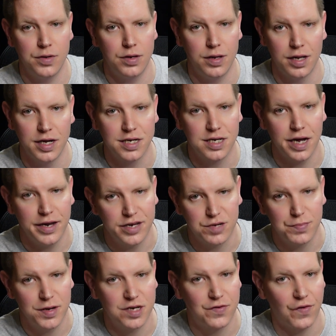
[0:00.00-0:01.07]
list that in the
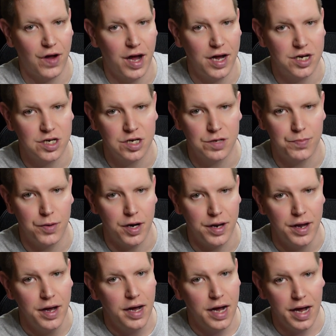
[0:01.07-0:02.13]
specifications,
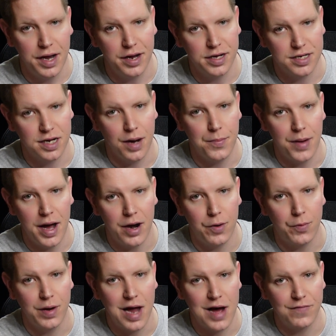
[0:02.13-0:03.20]
but it does not matter.
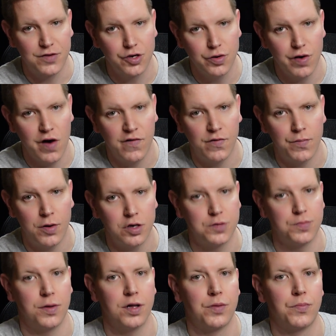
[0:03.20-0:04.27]
We have 2 of them.
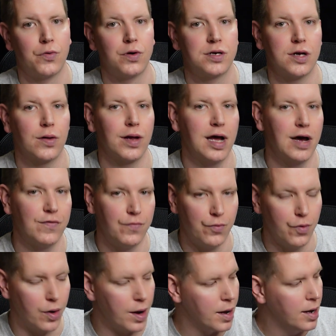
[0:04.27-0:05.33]
Most motherboards only have
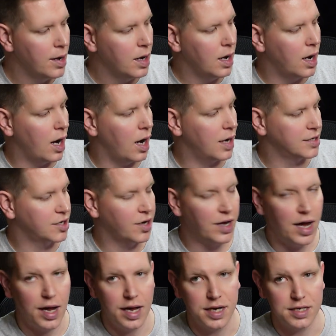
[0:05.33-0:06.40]
1. So
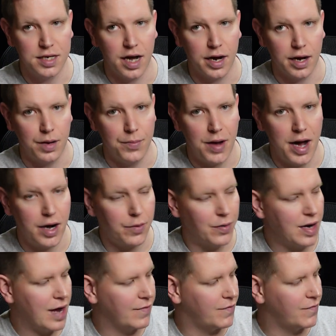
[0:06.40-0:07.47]
that is not going to matter.
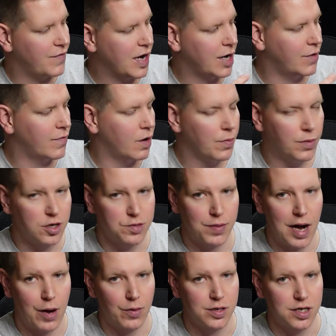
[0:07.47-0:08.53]
We have a very robust
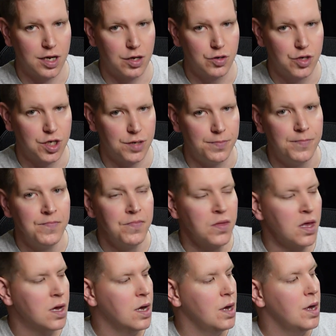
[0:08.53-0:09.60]
power solution.
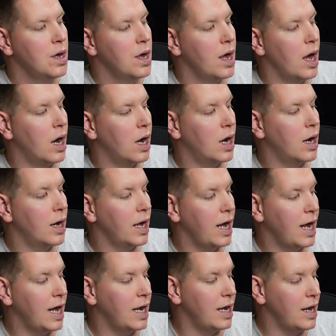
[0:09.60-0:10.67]

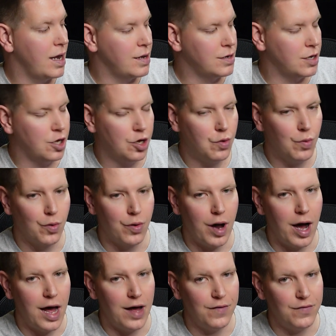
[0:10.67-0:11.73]
And you will
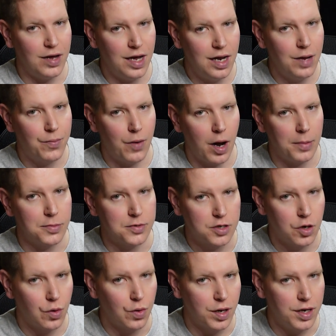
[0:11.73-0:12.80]
not have any problems
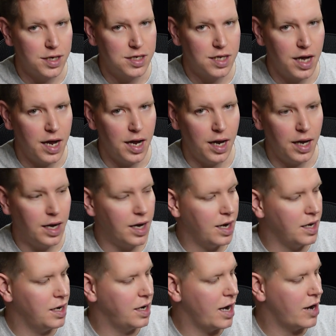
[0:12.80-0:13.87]
cooling this
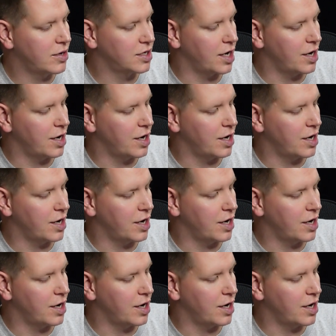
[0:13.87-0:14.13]
thing. There's